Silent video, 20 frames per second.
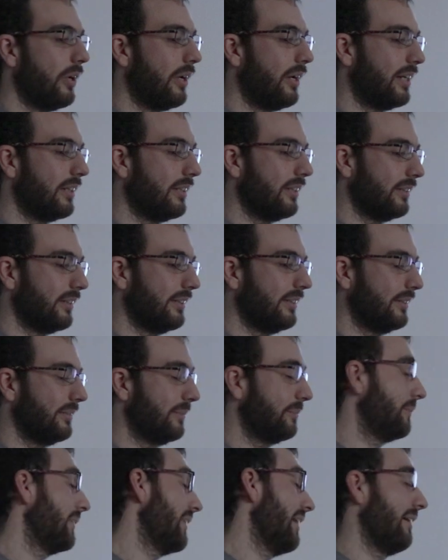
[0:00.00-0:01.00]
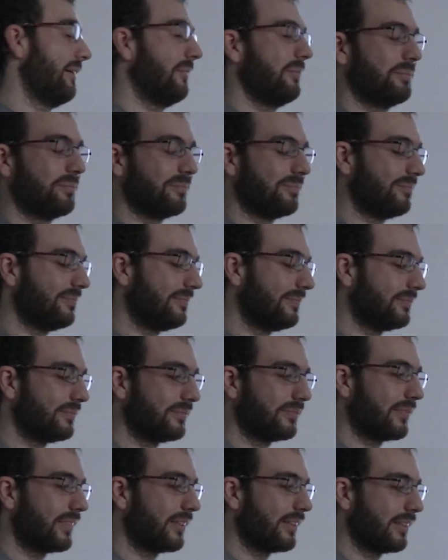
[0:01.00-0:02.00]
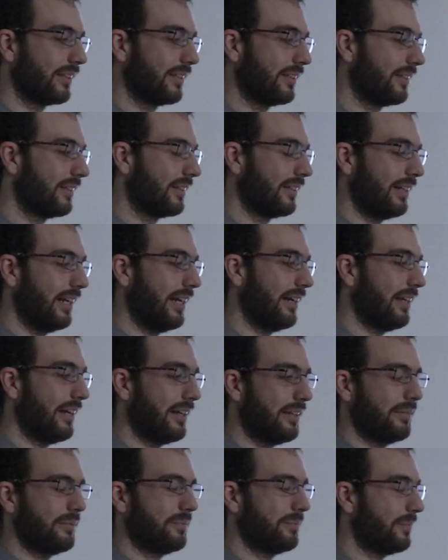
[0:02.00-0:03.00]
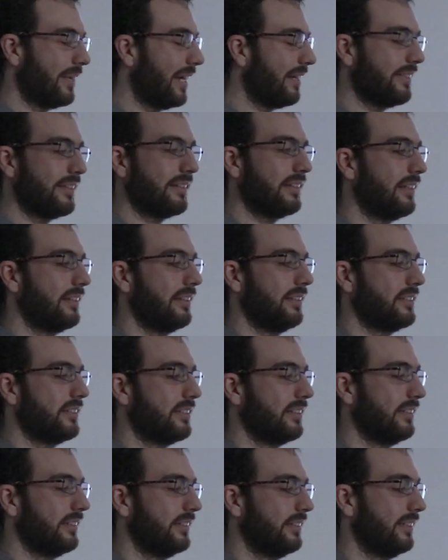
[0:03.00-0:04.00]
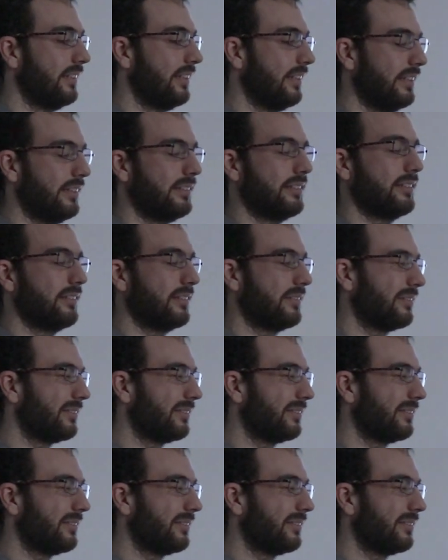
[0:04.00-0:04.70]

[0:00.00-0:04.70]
are, yeah. I think that it's an